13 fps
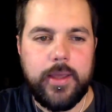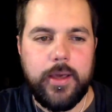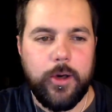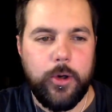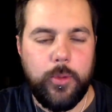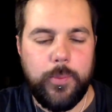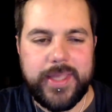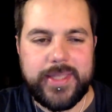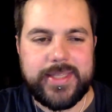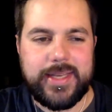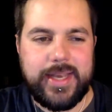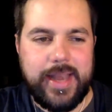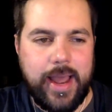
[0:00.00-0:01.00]
Mm-hmm. Ole Miss
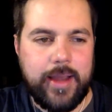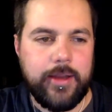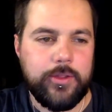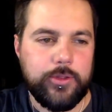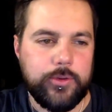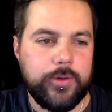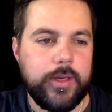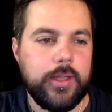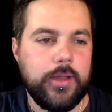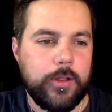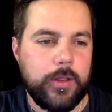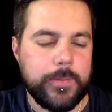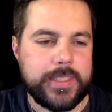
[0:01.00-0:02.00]
at 9-3,
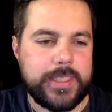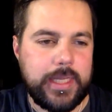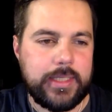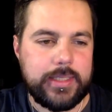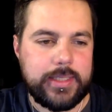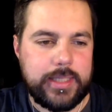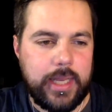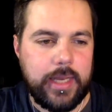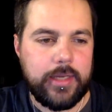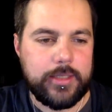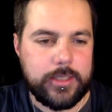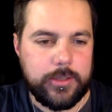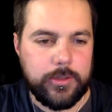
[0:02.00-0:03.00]
Oklahoma State
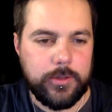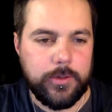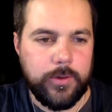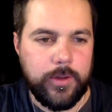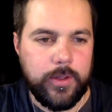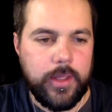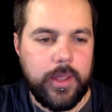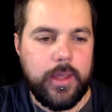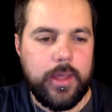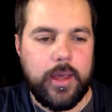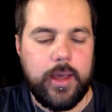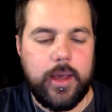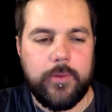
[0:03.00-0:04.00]
10-2.
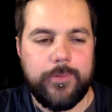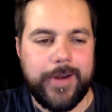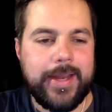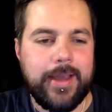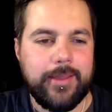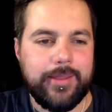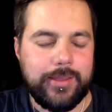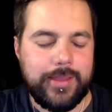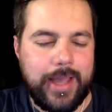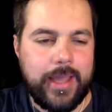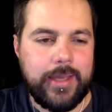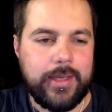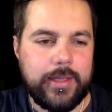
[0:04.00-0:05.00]
Right now, the
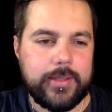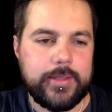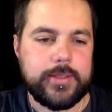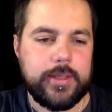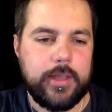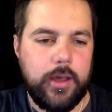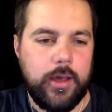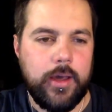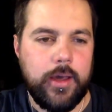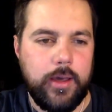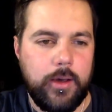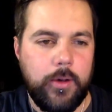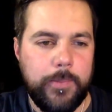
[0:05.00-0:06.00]
line is
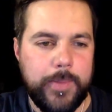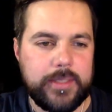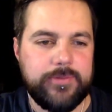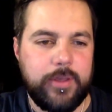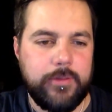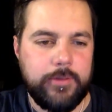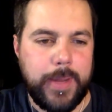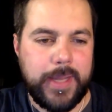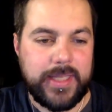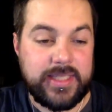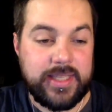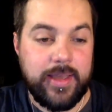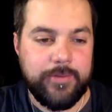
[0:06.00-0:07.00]
Ole Miss favored by
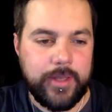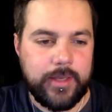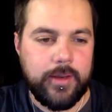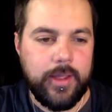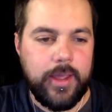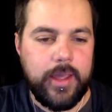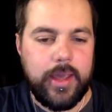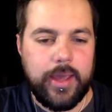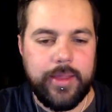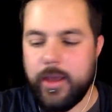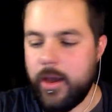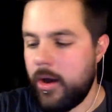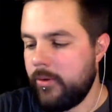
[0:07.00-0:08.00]
7, and
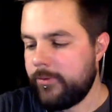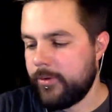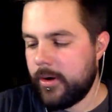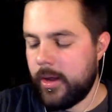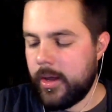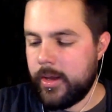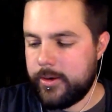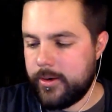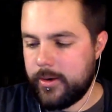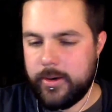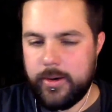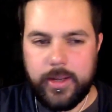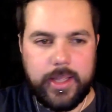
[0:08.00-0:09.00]
the
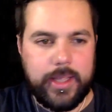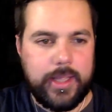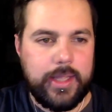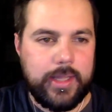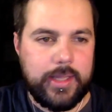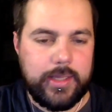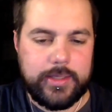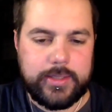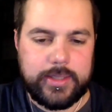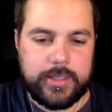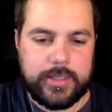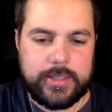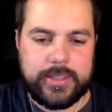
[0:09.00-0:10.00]
over/under is
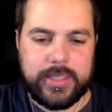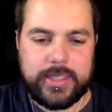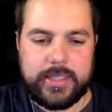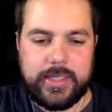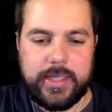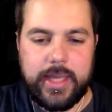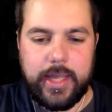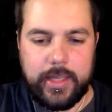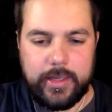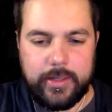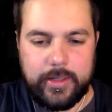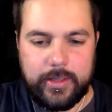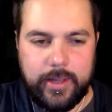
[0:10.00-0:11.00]
68.
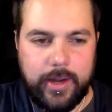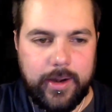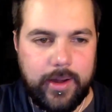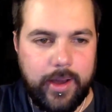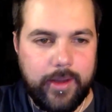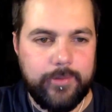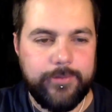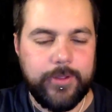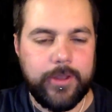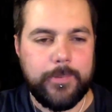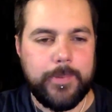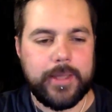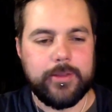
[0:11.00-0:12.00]
Garrett, how are you
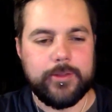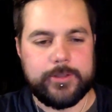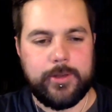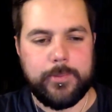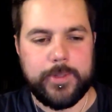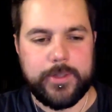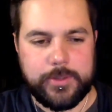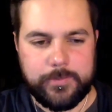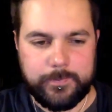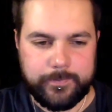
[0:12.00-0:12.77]
feeling about those numbers?